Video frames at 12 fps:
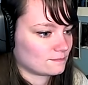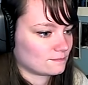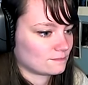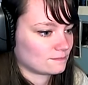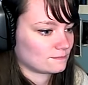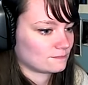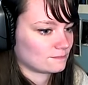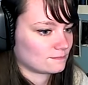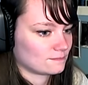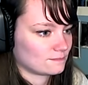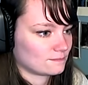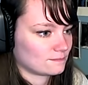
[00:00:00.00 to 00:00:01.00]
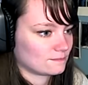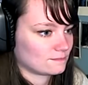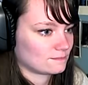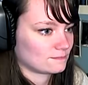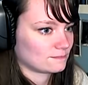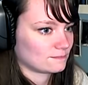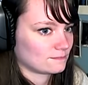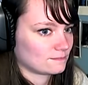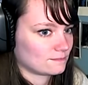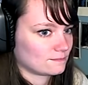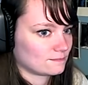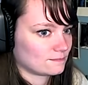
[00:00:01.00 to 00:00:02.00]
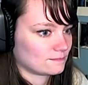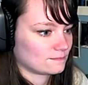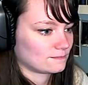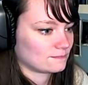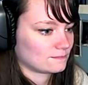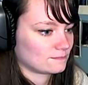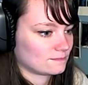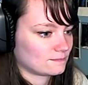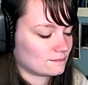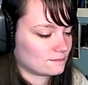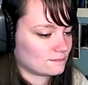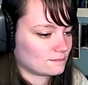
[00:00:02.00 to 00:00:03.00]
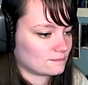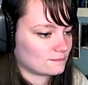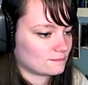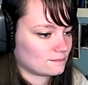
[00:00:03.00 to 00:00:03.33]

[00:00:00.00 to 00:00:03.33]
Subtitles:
Nobody speaks.